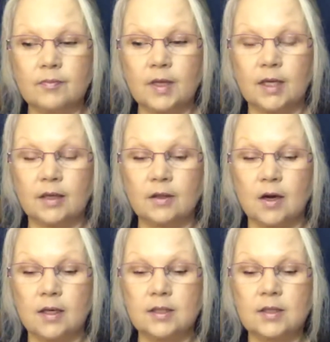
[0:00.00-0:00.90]
get
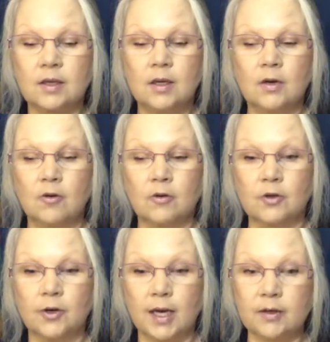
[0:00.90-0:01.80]
lost or
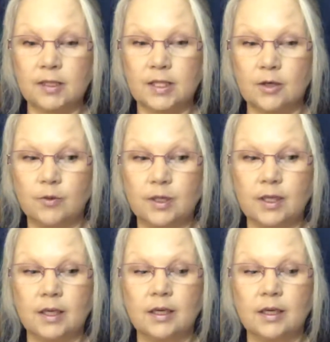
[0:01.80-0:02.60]
learn how to deal with it.